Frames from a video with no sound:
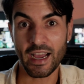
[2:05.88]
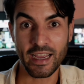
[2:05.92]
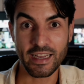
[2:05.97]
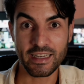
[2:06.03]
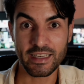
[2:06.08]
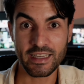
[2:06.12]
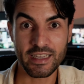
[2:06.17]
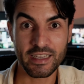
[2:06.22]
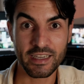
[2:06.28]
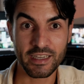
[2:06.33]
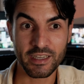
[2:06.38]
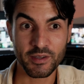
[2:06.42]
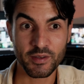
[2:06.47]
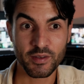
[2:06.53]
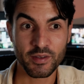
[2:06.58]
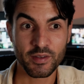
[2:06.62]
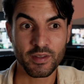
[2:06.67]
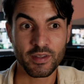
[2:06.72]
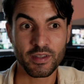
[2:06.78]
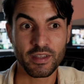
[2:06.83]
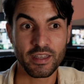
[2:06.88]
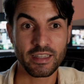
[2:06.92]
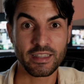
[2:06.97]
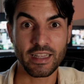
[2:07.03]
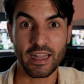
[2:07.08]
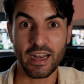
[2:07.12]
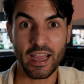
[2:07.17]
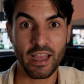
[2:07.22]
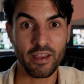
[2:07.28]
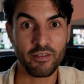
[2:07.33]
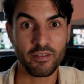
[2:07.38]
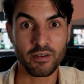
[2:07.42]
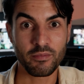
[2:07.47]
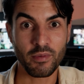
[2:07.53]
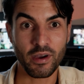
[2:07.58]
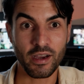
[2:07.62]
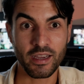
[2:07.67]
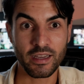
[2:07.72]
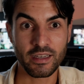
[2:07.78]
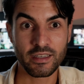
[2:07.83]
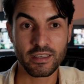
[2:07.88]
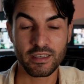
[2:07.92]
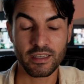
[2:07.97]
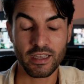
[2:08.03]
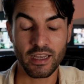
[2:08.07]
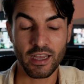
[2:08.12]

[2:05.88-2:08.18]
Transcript: idea that I have in mind.